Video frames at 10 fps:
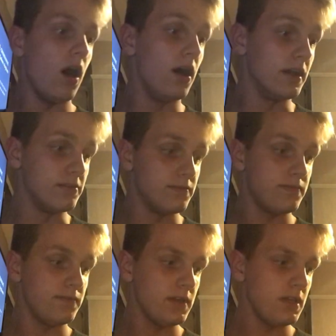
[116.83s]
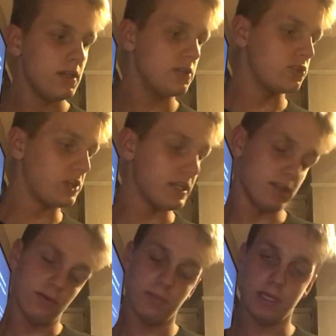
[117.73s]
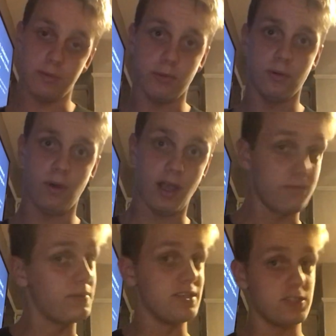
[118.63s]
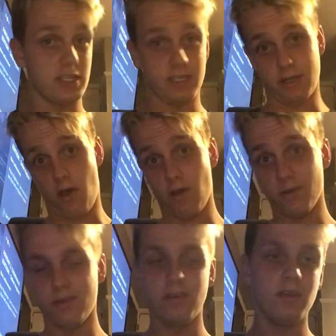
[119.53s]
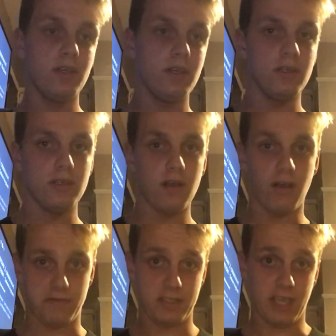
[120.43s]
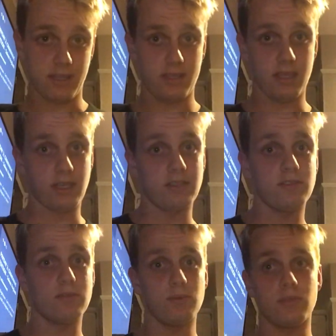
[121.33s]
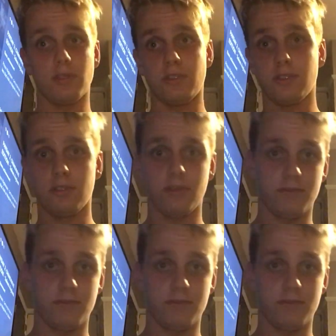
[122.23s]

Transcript: I've cheated on people. I've been cheated on. I've said things which I shouldn't